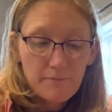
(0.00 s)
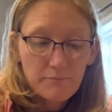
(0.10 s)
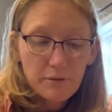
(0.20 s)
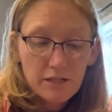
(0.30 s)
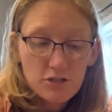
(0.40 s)

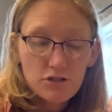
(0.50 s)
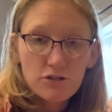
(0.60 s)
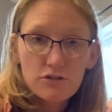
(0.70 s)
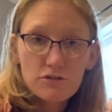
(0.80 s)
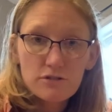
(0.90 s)

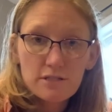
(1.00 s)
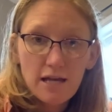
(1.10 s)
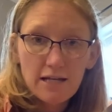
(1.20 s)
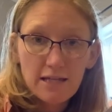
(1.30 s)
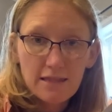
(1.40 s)
pictures,
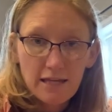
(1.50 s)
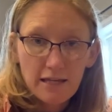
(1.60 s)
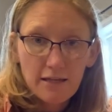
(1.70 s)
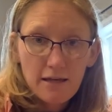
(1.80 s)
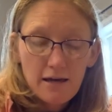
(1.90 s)

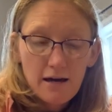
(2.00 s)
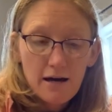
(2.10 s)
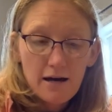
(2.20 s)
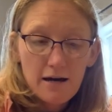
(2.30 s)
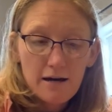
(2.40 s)
anything.
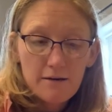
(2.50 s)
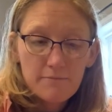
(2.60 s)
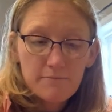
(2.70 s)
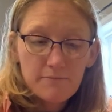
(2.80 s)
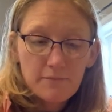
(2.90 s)

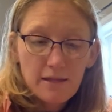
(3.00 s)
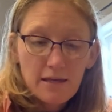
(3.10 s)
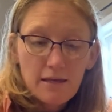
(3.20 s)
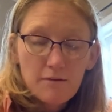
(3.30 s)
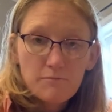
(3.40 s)

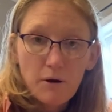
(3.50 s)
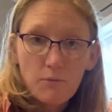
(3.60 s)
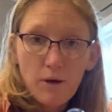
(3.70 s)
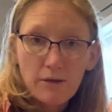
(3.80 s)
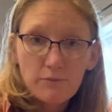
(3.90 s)
But
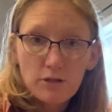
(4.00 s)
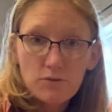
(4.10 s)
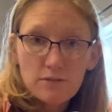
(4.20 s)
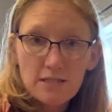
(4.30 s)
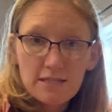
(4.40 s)
when we're
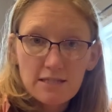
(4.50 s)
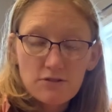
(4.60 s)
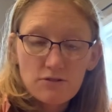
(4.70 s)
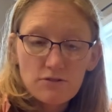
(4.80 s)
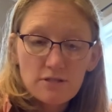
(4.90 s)
using
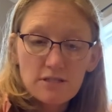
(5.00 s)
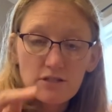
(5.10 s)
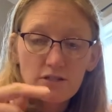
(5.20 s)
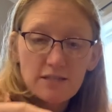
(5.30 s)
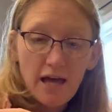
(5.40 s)
scissors, it's
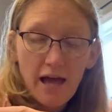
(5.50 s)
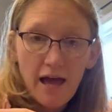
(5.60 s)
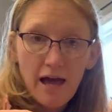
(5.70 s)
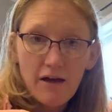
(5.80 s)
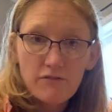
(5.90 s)
good to
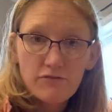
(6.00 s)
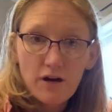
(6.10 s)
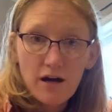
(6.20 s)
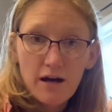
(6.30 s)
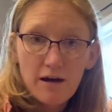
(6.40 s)
have
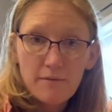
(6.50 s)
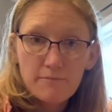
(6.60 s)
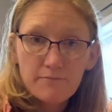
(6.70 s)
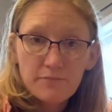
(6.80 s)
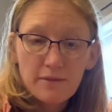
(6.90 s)

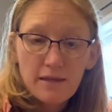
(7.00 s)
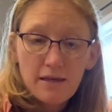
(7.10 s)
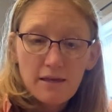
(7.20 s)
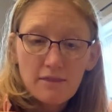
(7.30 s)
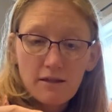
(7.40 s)

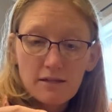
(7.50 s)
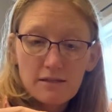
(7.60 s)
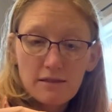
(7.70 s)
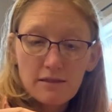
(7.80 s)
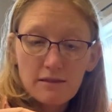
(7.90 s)

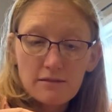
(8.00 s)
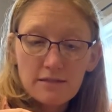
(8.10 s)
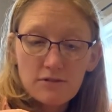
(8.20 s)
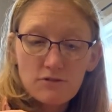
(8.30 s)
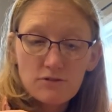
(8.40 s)
the
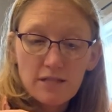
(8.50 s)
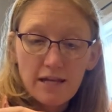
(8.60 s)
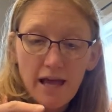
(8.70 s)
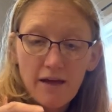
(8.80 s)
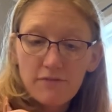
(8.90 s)
scissors that
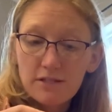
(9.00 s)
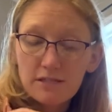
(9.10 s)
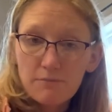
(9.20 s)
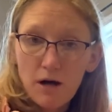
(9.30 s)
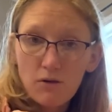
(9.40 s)
have the
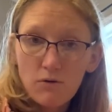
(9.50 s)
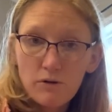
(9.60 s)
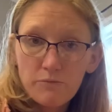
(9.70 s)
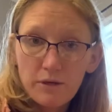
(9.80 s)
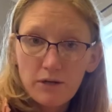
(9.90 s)
small hole
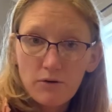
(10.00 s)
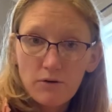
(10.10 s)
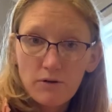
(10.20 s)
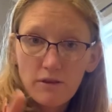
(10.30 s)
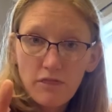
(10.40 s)
and big
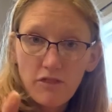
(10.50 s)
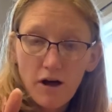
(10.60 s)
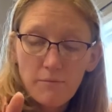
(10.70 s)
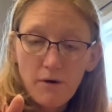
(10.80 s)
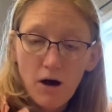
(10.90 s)
hole.
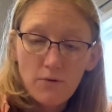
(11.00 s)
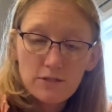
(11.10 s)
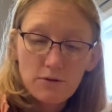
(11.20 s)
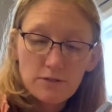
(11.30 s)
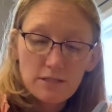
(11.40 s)
Thumb always
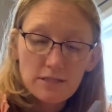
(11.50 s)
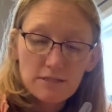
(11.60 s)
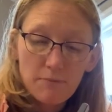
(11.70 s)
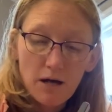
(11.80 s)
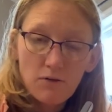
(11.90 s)
goes in the
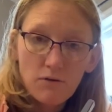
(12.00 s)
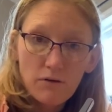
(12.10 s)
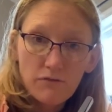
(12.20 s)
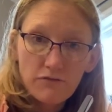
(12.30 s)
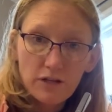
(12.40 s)
small
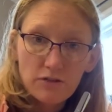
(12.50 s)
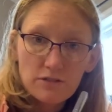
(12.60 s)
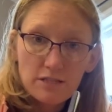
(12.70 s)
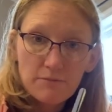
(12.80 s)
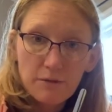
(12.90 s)
hole, fingers
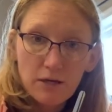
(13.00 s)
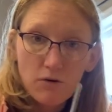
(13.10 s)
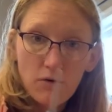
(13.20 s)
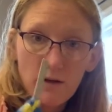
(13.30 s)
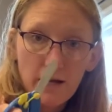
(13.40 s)
in the big
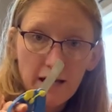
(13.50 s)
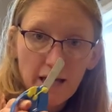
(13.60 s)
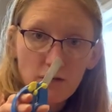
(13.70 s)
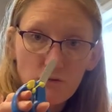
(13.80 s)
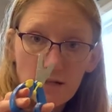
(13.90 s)
hole.
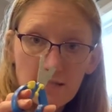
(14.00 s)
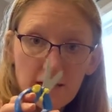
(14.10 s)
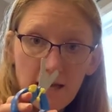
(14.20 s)
Again, notice